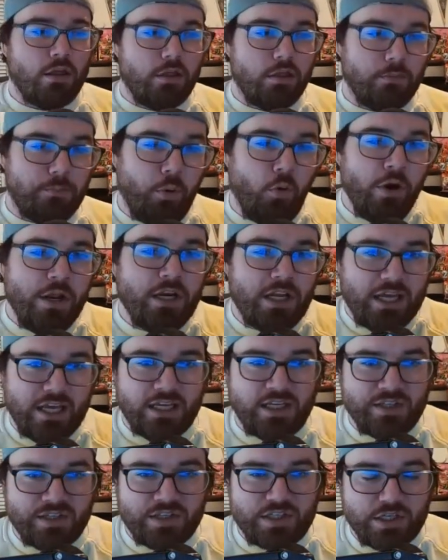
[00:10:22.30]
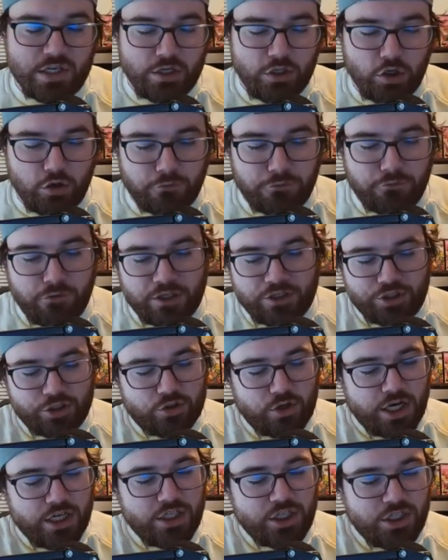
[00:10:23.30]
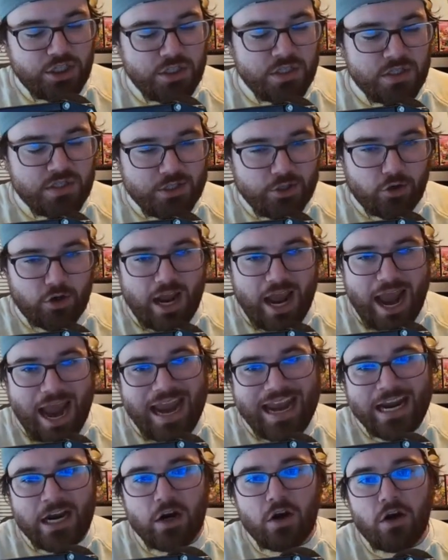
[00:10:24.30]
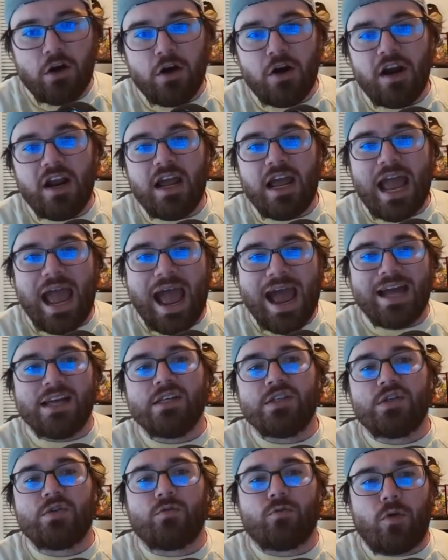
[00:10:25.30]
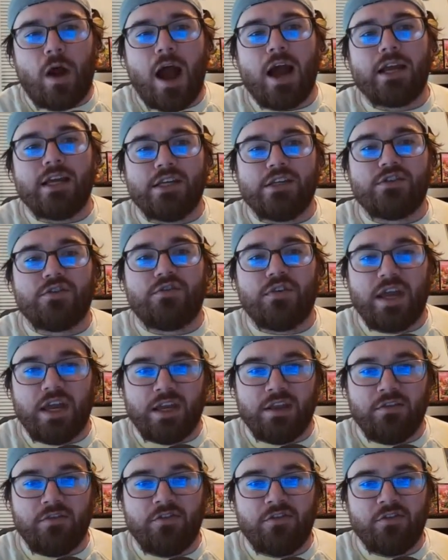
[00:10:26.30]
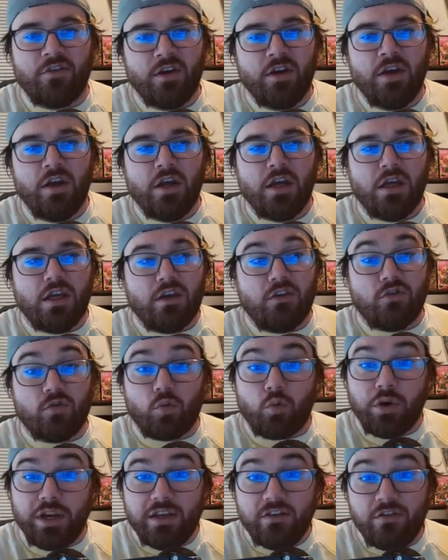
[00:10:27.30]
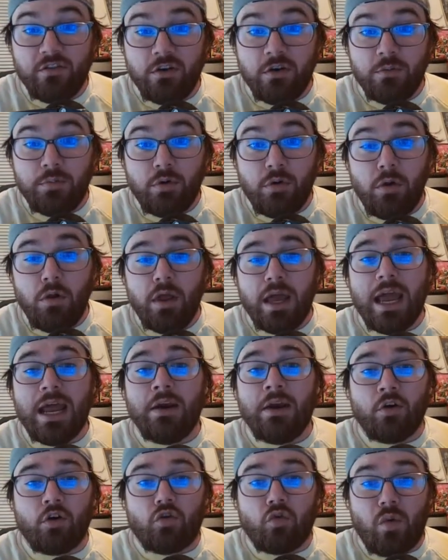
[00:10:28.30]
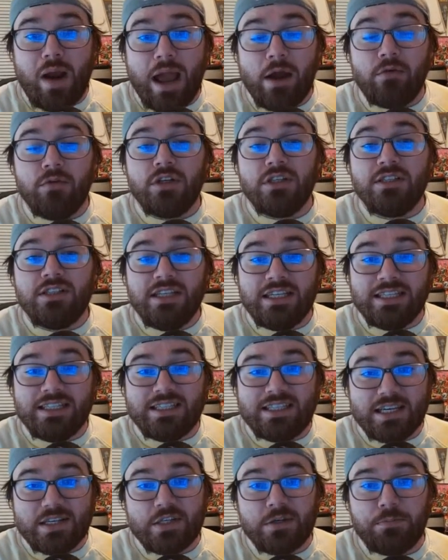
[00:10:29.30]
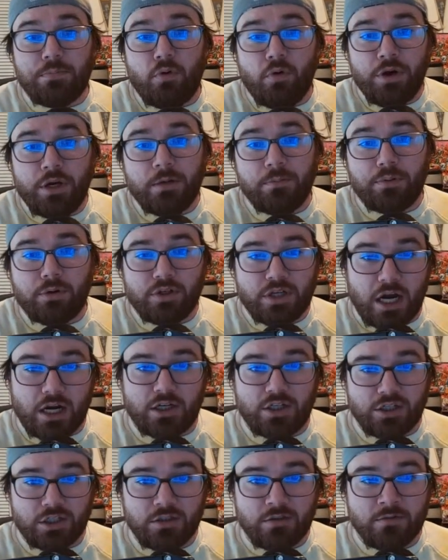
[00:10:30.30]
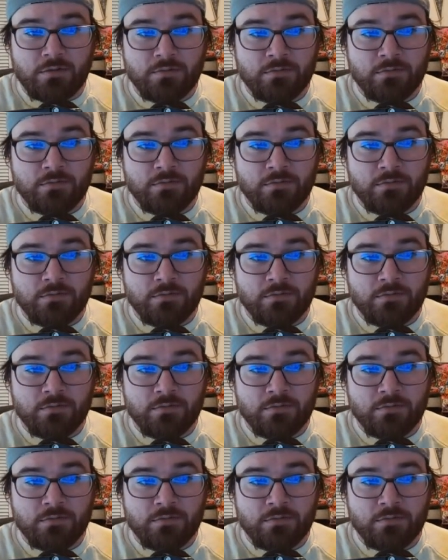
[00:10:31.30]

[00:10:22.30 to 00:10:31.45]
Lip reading: The point is, your frustrations, your anger as Rockies fans is reasonable and grounded in disappointing production.